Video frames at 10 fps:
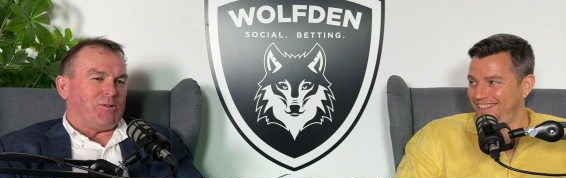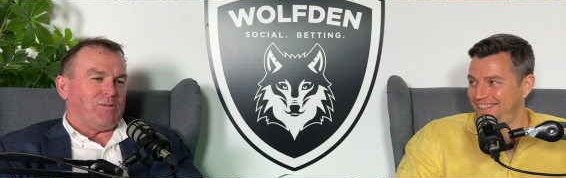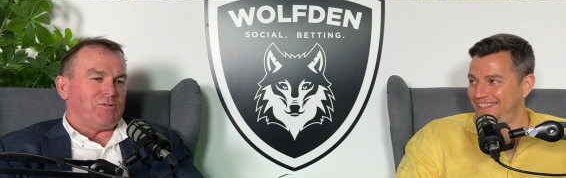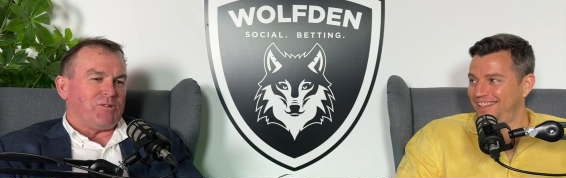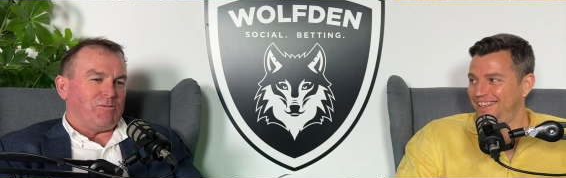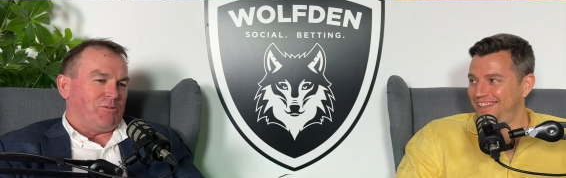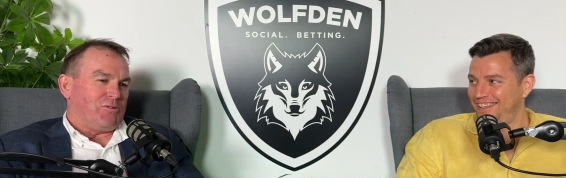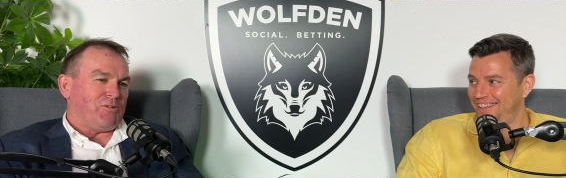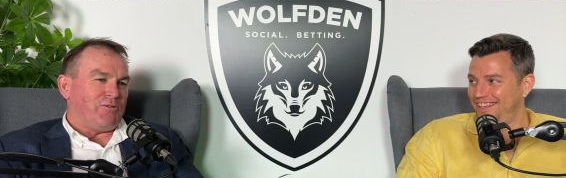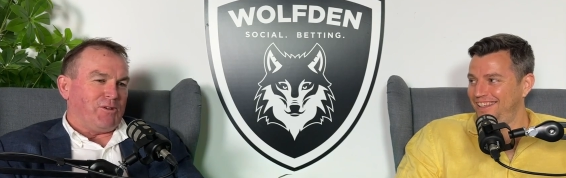Speaker 1: of obviously used
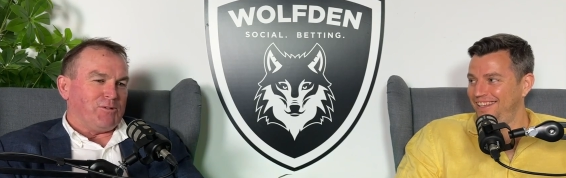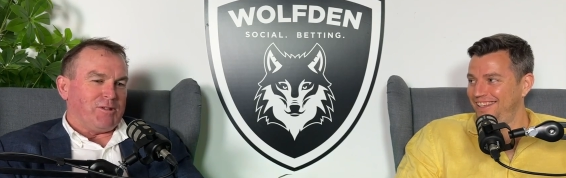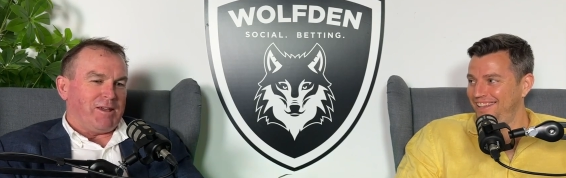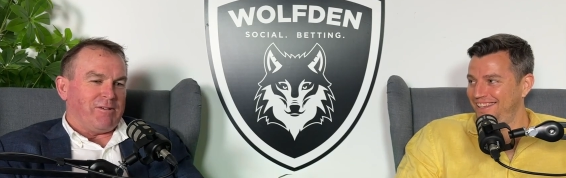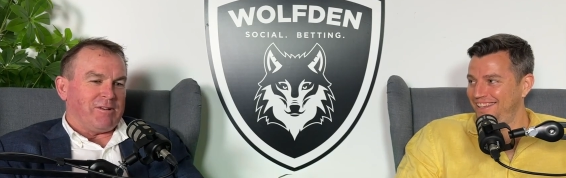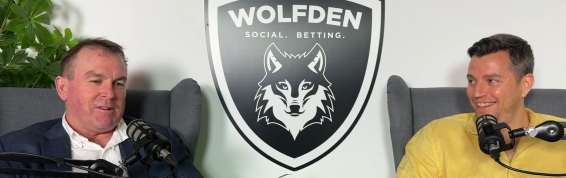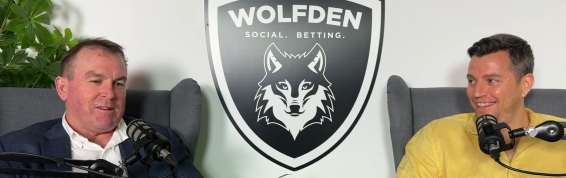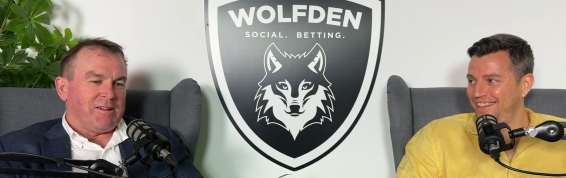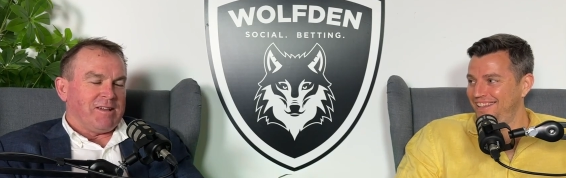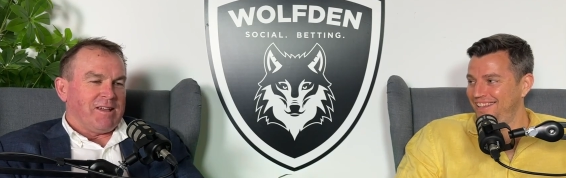to feel there, and
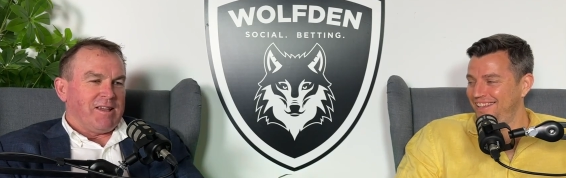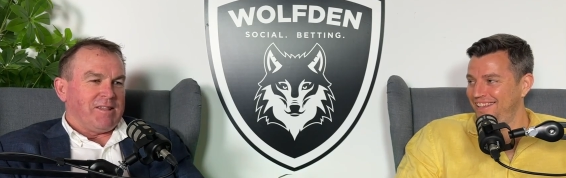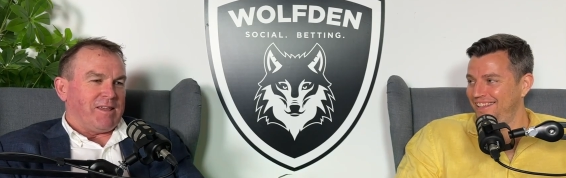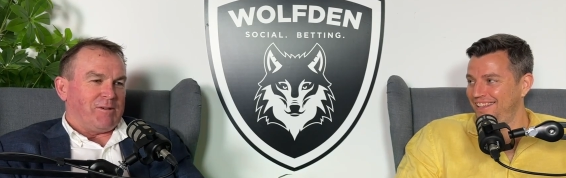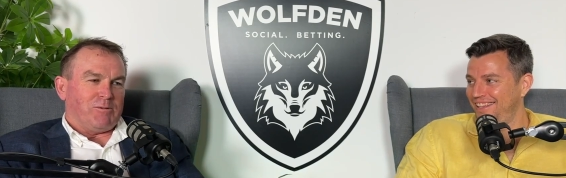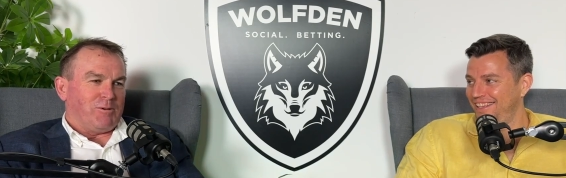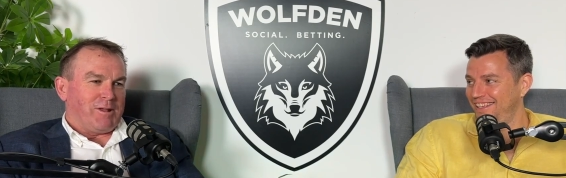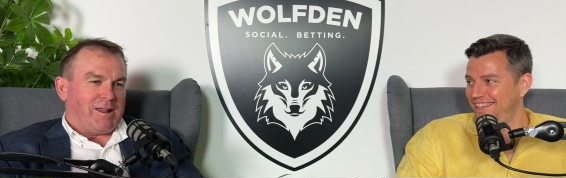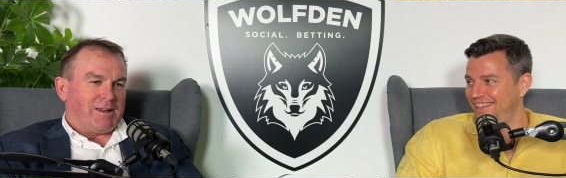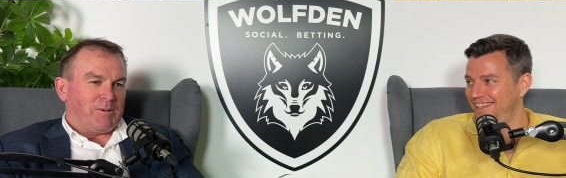they all had
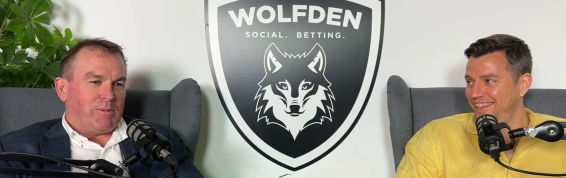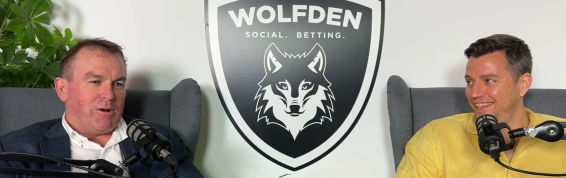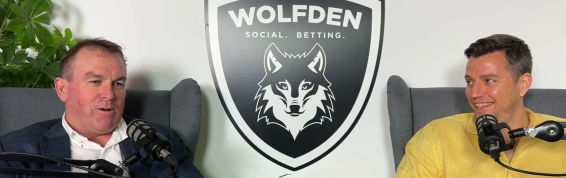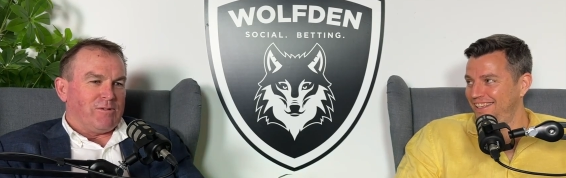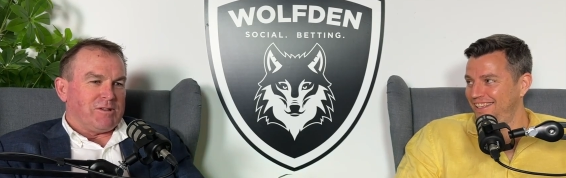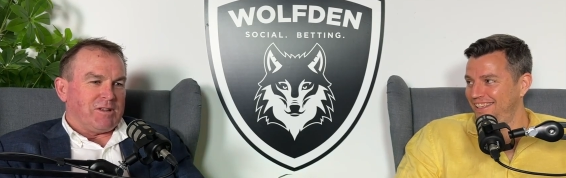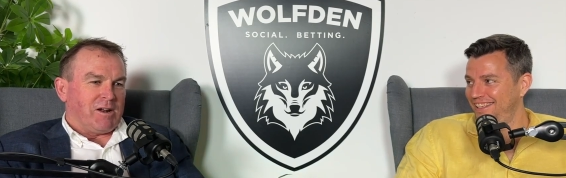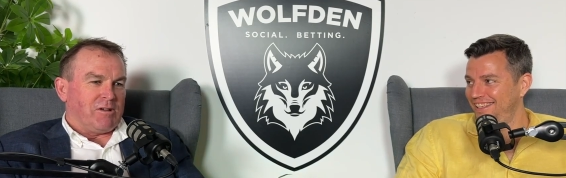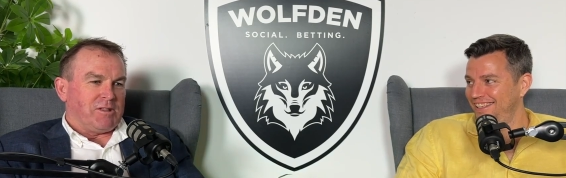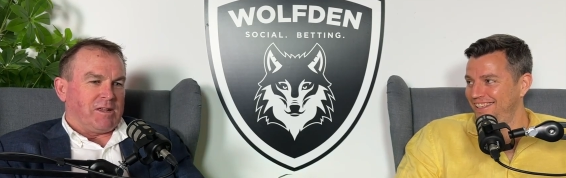a little bit of it. You know, I
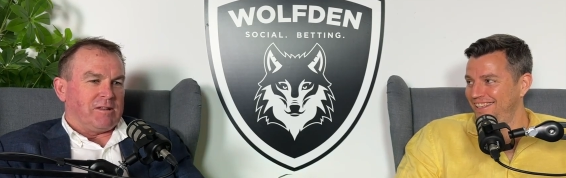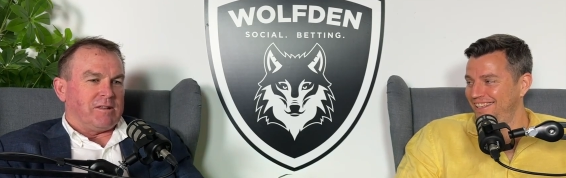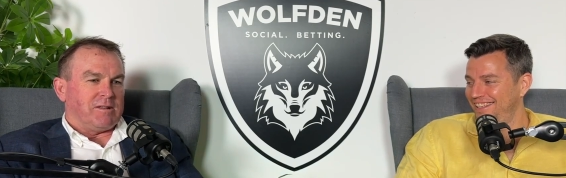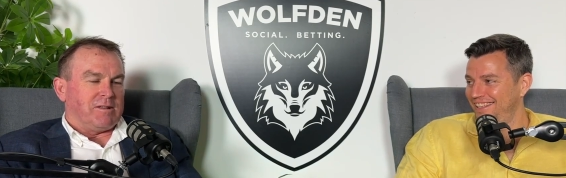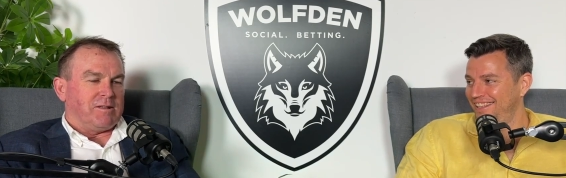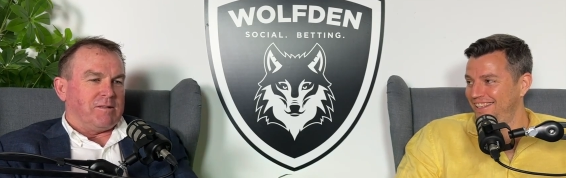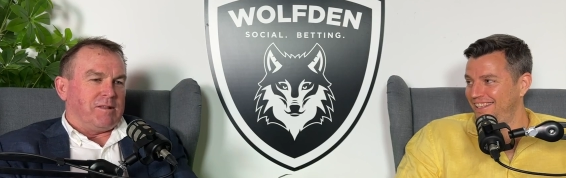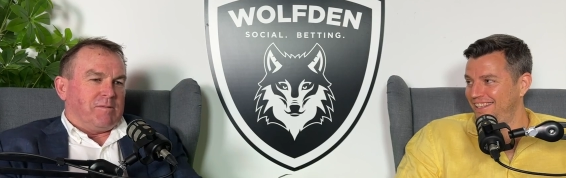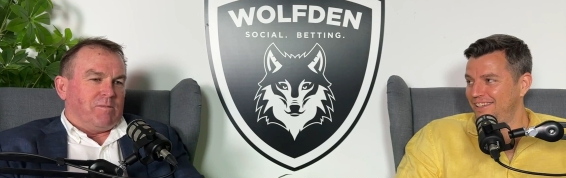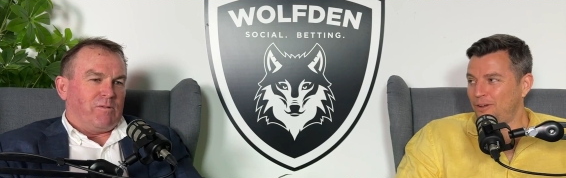think
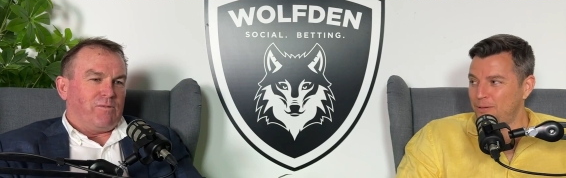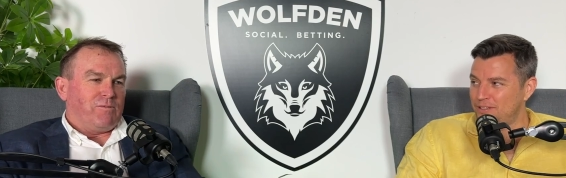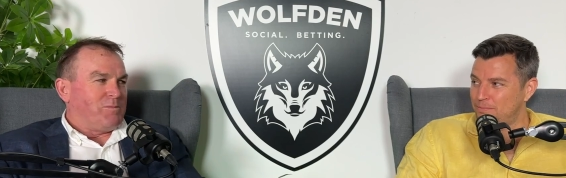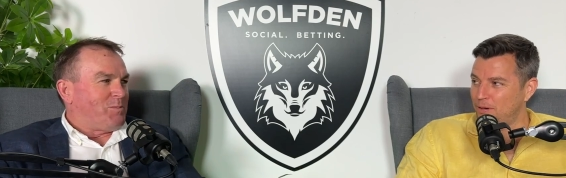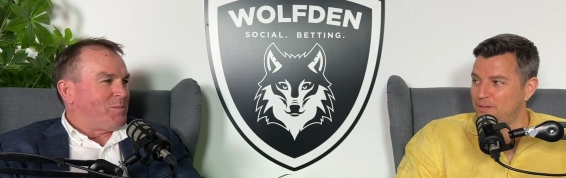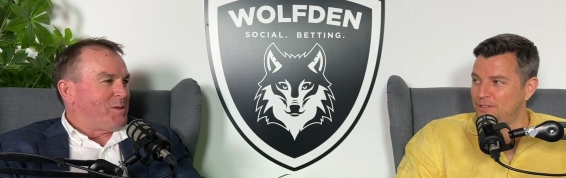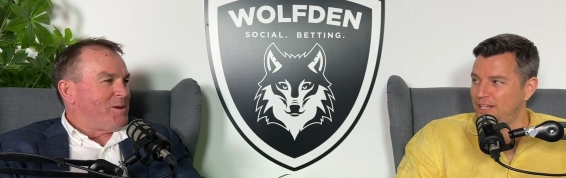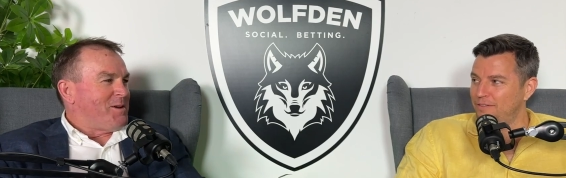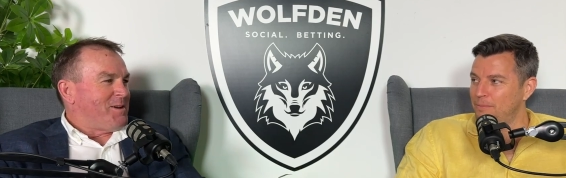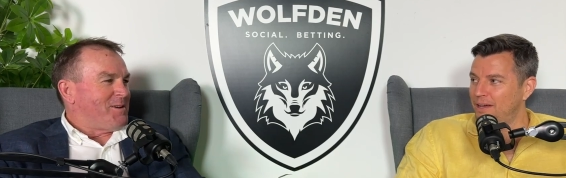Nobby's probably still
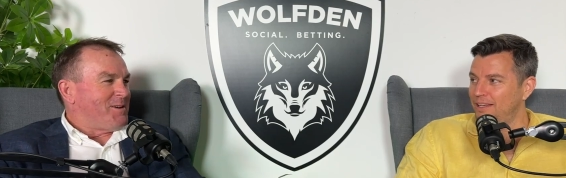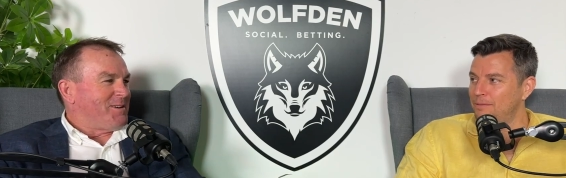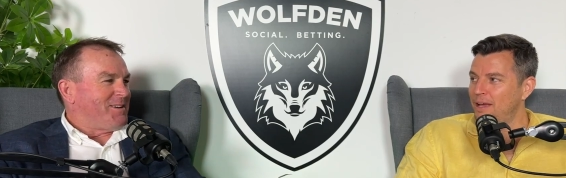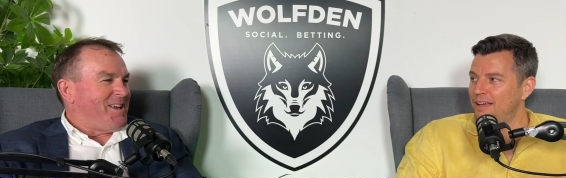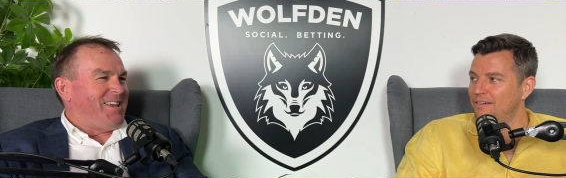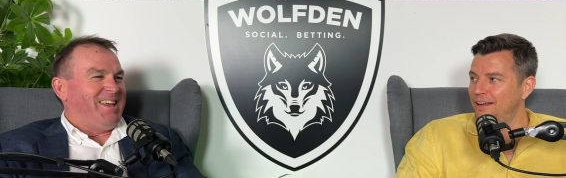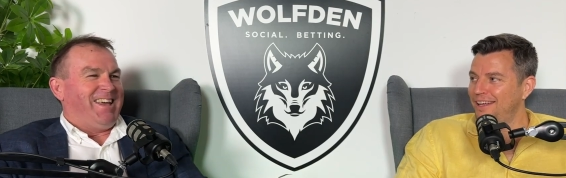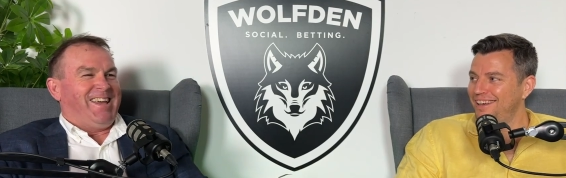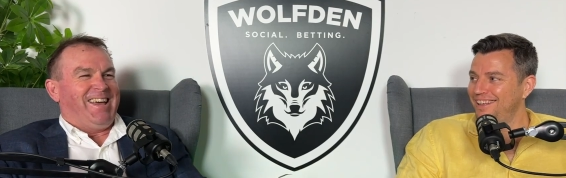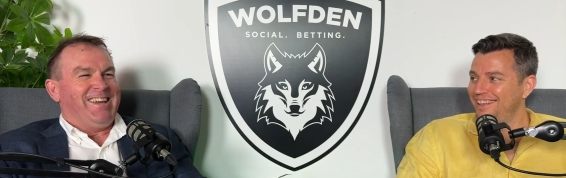have the money he made,
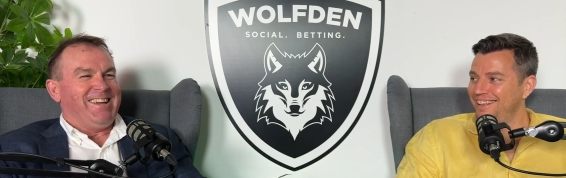right?